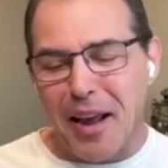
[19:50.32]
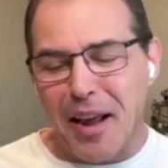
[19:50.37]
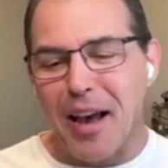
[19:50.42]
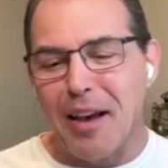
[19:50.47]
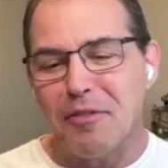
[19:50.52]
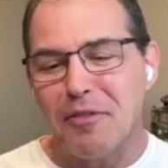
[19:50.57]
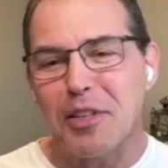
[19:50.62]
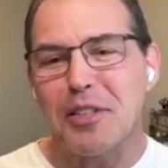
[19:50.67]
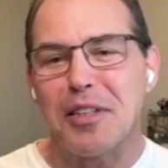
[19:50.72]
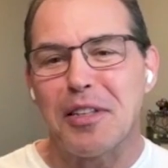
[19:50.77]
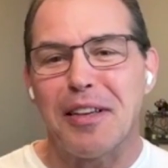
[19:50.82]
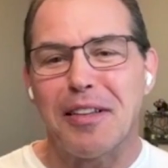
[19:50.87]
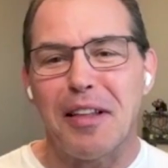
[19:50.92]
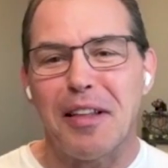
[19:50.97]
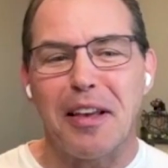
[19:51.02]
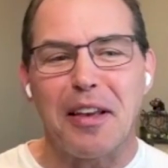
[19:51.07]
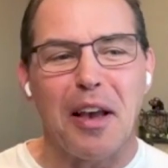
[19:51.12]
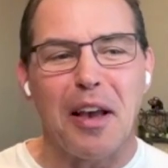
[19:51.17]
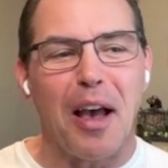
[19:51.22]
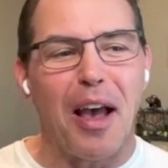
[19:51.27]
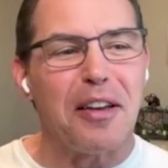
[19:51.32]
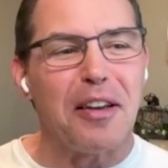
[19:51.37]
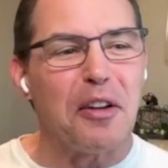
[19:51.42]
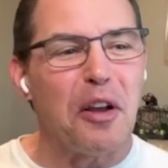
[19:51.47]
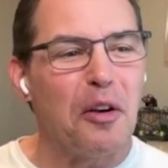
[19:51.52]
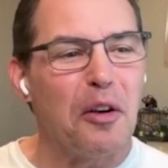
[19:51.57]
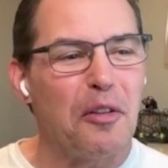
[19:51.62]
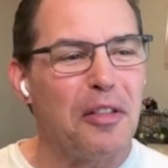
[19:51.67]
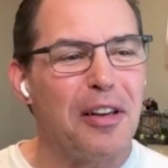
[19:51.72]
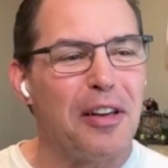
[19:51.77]
I have to say, like, I
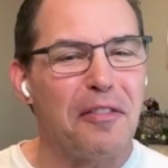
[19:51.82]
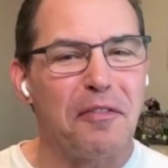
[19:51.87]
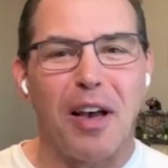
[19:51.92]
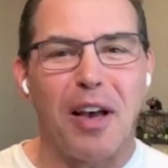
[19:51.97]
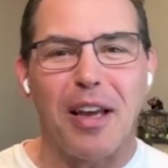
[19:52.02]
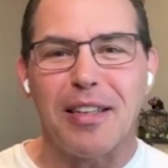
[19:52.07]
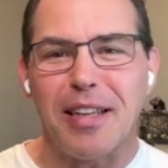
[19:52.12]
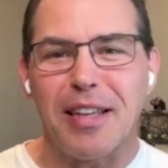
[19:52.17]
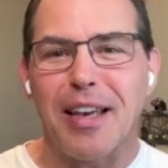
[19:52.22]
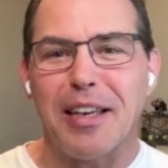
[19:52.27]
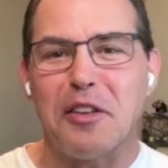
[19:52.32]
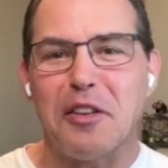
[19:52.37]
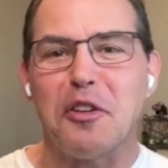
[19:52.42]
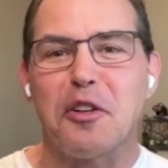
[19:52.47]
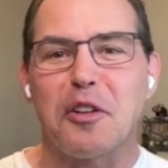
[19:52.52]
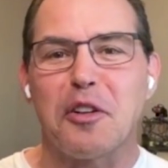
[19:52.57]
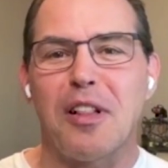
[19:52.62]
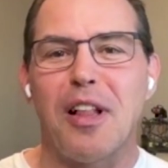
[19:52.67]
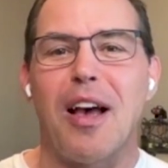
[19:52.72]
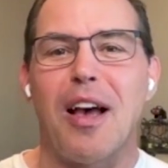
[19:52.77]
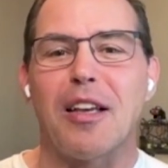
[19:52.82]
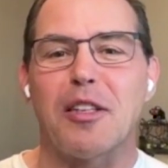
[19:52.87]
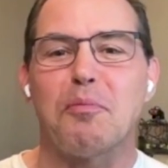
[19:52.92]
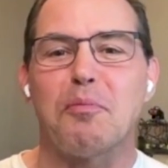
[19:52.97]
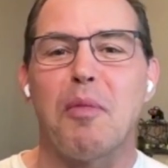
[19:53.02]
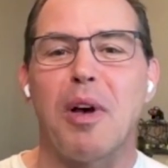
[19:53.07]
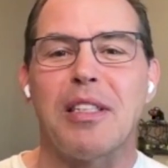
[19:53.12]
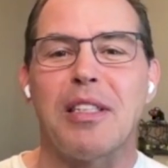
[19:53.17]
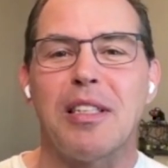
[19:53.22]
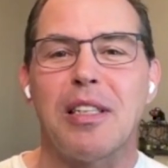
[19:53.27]
know that if I'd taken your class,
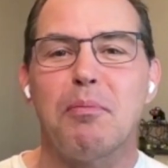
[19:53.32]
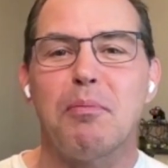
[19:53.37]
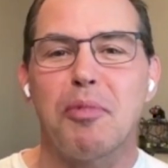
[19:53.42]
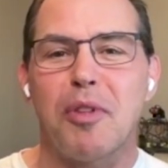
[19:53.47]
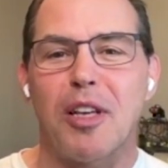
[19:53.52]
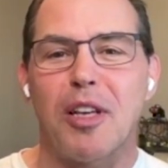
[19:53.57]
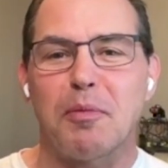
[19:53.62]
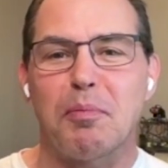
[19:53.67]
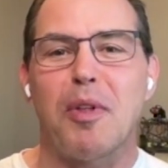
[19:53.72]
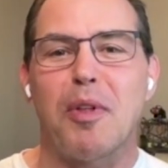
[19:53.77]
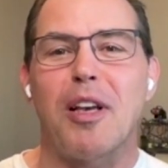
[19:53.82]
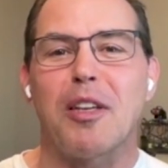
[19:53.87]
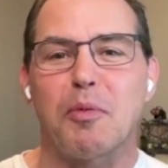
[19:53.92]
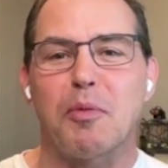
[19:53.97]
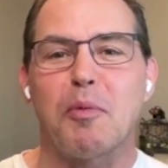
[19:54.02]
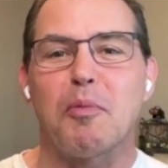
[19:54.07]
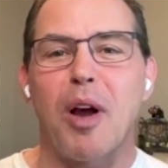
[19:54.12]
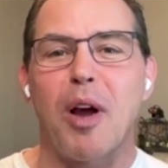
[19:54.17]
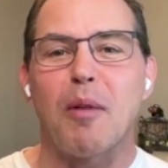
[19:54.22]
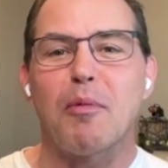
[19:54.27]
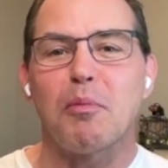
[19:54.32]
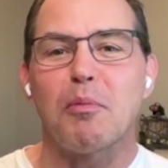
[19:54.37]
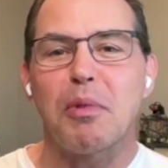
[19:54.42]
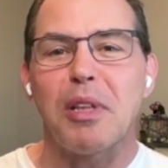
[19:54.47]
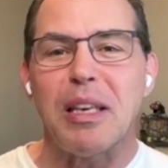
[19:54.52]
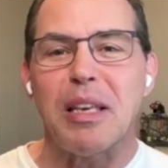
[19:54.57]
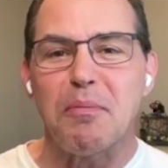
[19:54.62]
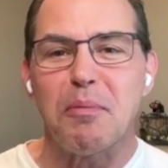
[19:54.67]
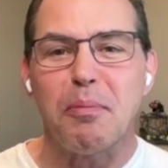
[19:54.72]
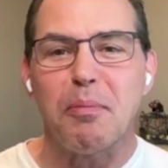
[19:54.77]
my C++ would
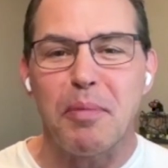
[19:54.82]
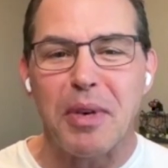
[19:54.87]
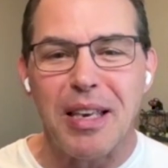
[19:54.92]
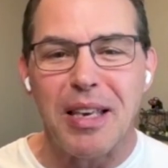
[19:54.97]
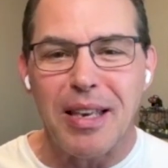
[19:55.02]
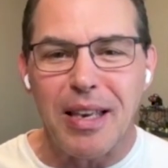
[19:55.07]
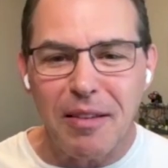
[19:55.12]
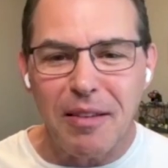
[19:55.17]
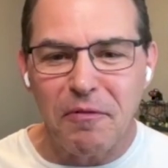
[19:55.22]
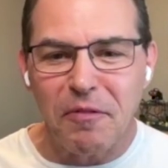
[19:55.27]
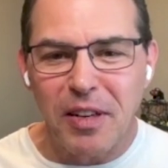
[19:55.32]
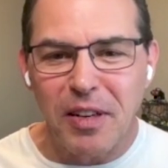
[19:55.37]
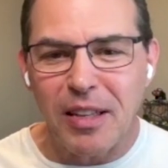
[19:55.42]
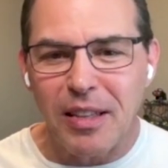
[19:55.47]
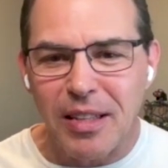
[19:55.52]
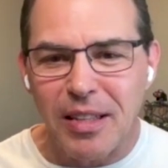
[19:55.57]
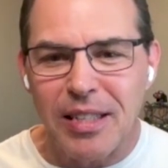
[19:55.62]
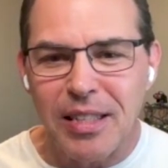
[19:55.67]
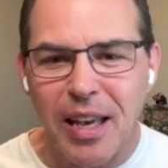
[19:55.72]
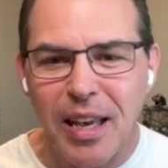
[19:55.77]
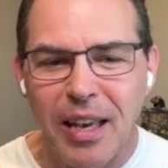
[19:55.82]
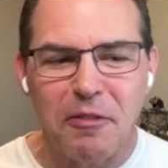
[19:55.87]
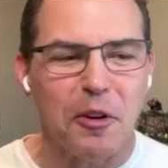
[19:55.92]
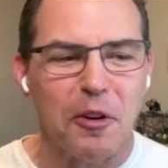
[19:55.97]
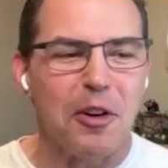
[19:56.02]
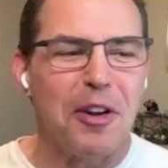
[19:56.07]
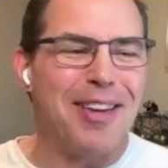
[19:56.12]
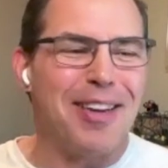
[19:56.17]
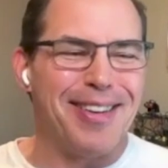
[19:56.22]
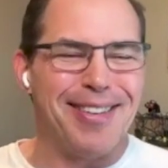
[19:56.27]
probably be infinitely safer.